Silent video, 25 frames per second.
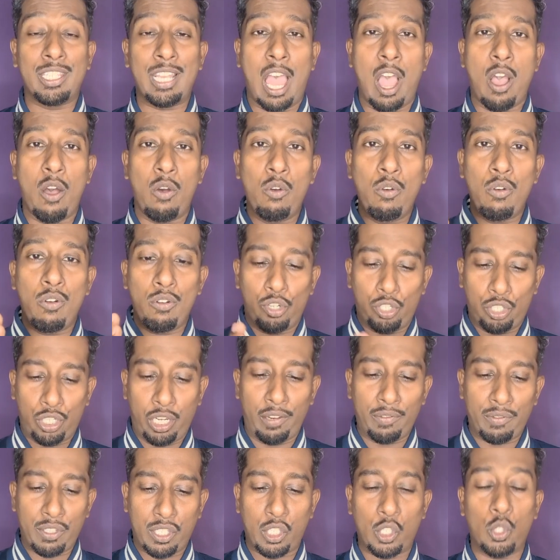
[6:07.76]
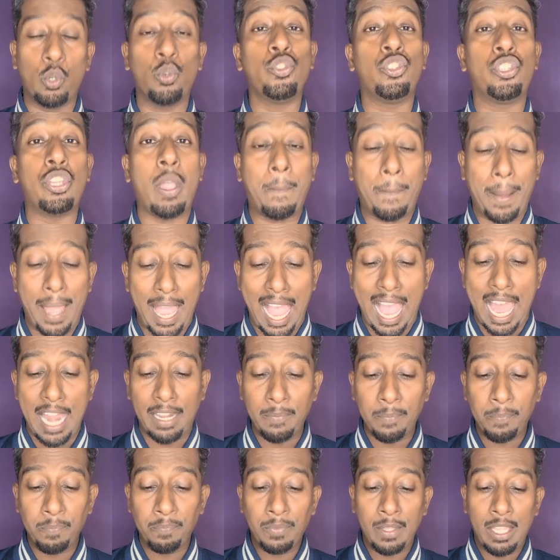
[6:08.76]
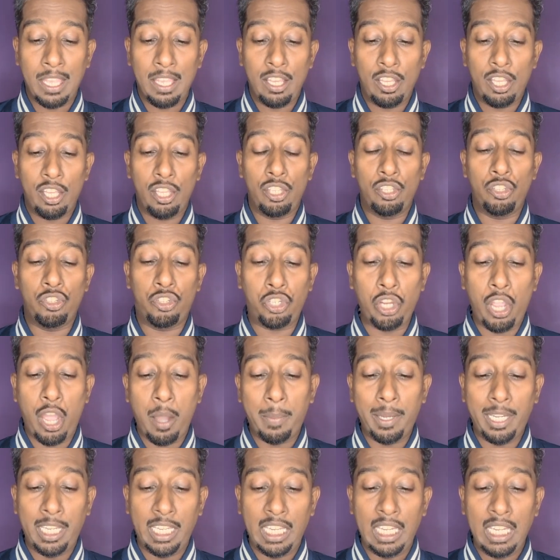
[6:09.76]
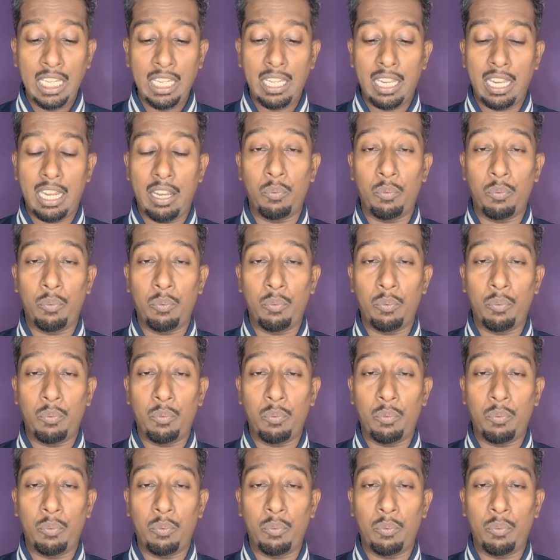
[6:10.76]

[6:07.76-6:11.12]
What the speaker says: now shifts to Japan, Germany,